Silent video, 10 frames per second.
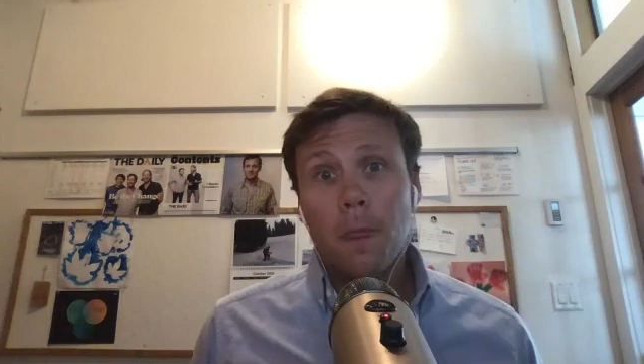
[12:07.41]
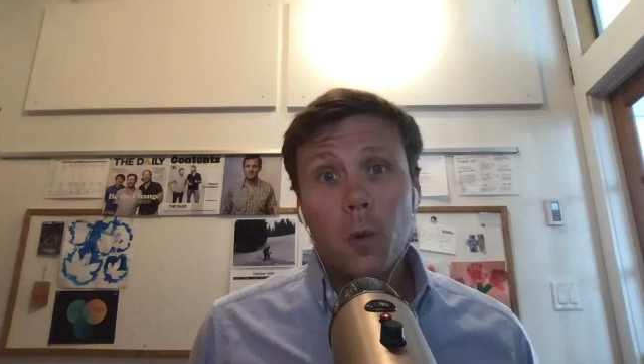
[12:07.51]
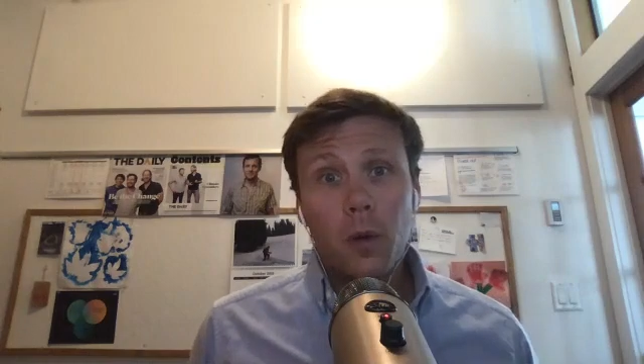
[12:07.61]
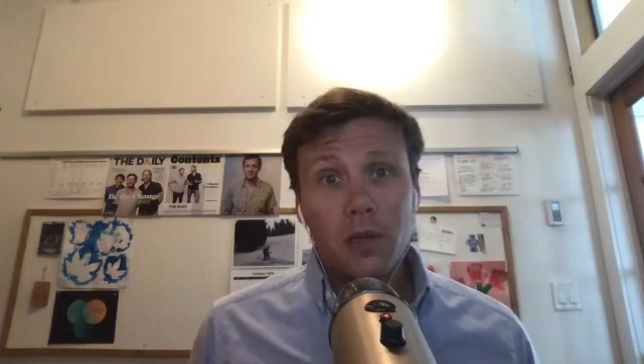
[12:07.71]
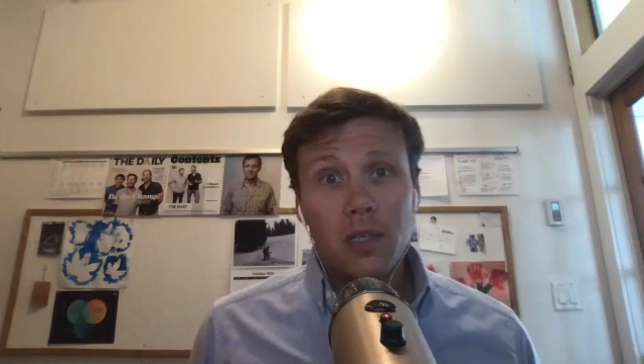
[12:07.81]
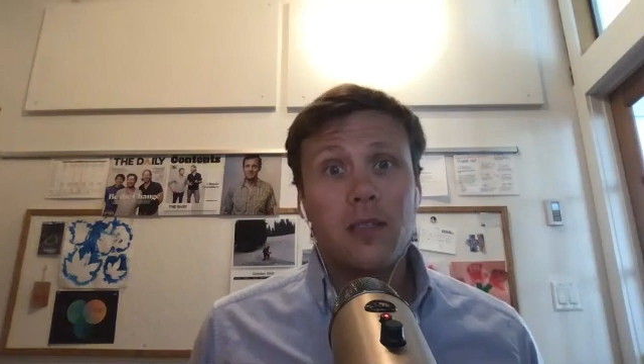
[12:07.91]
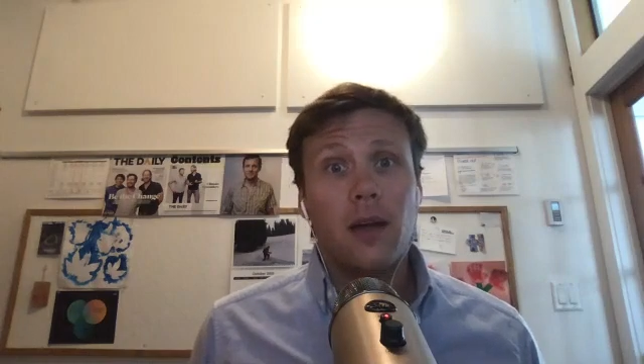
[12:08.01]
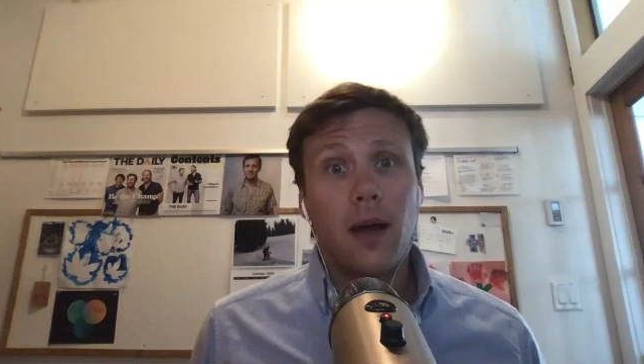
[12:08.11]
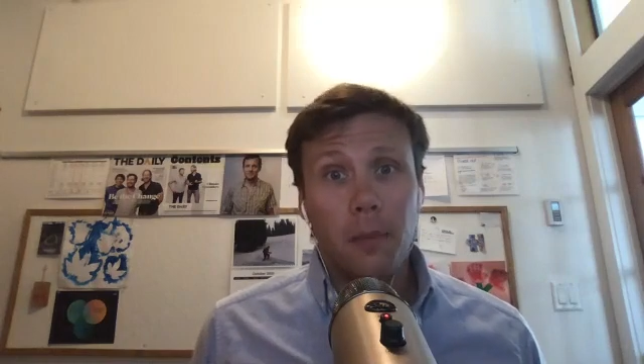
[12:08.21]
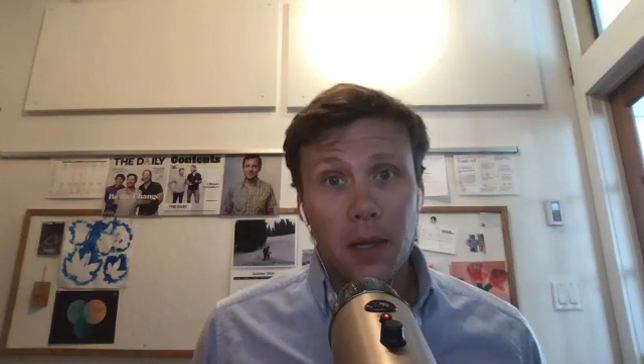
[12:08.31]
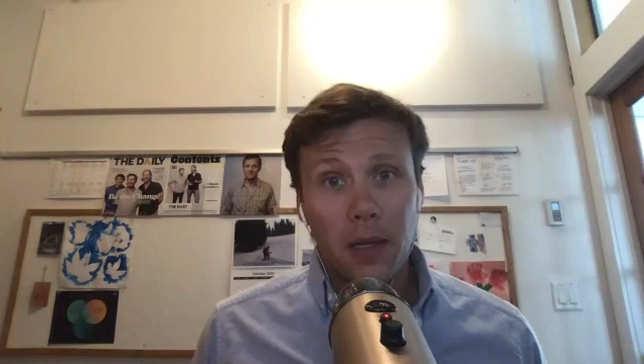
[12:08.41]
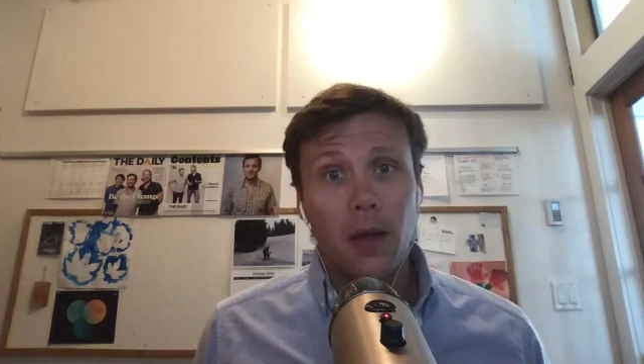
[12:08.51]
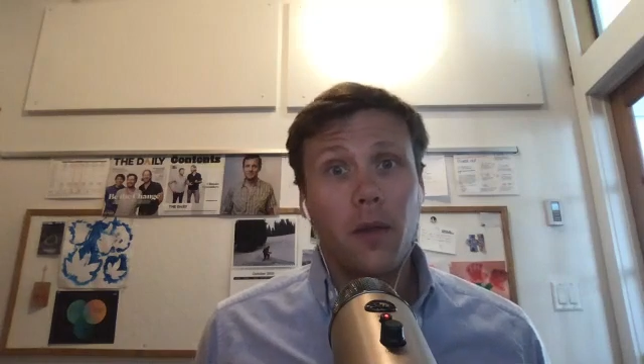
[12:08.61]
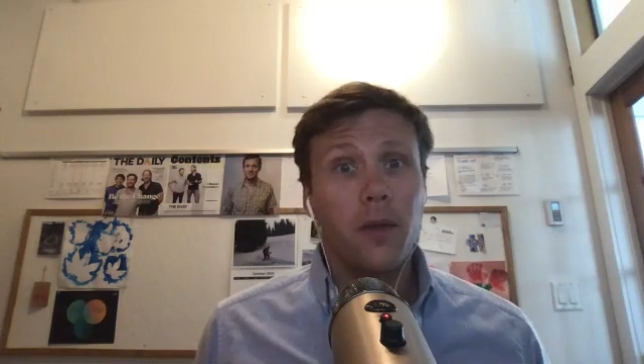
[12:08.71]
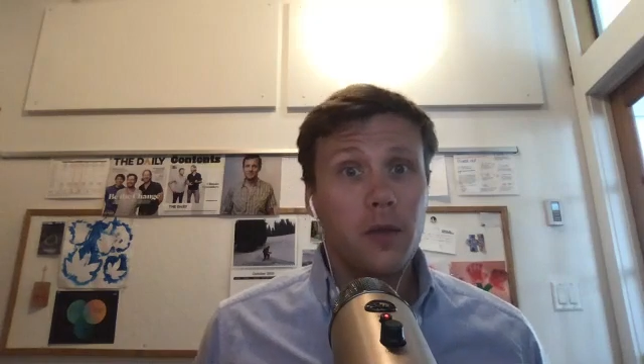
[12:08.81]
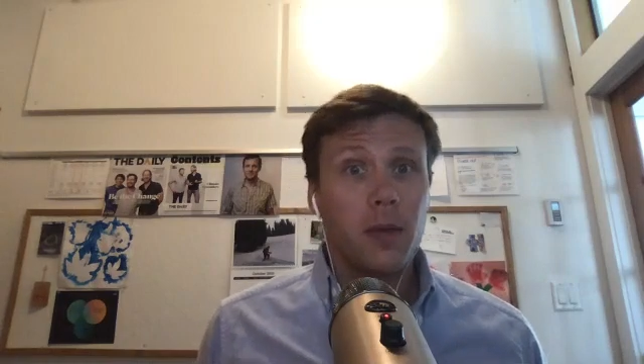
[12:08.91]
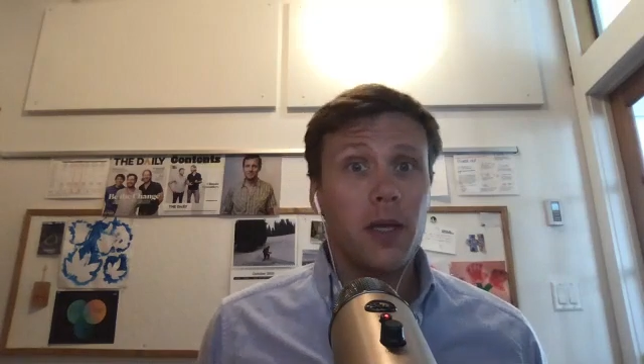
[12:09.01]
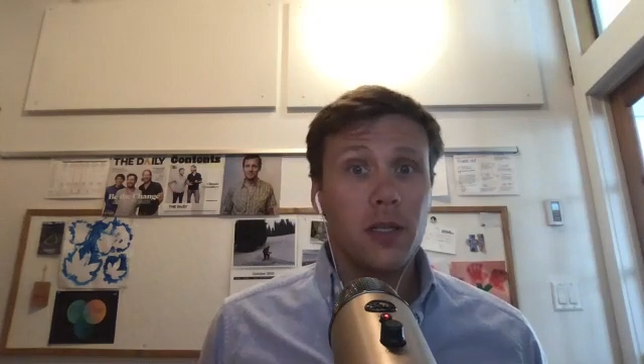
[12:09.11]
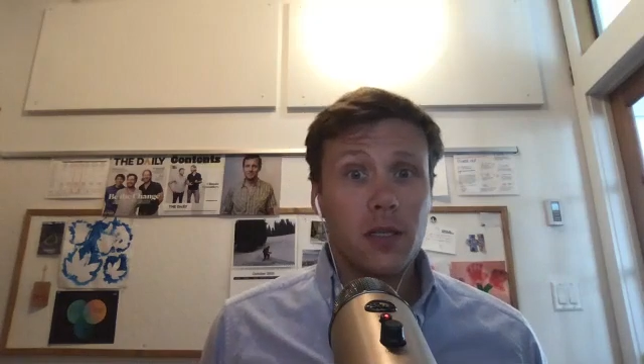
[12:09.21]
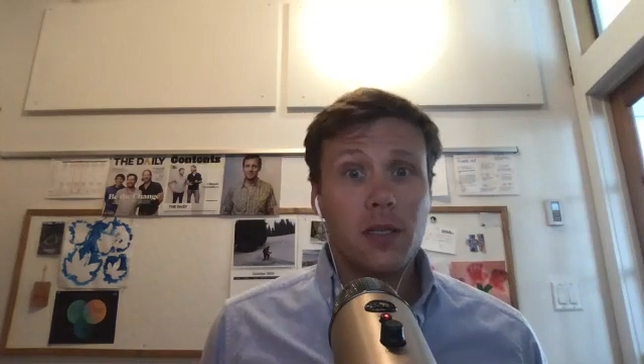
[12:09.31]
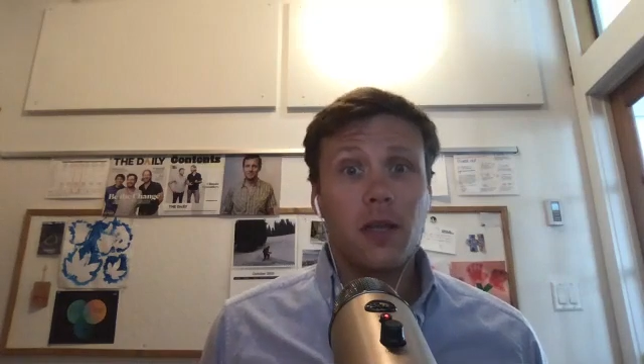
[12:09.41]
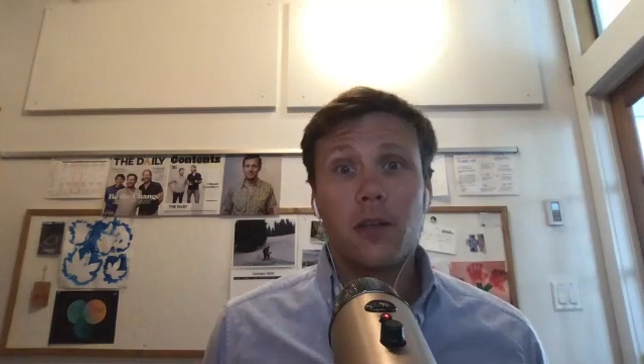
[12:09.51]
we were dominant on those pages.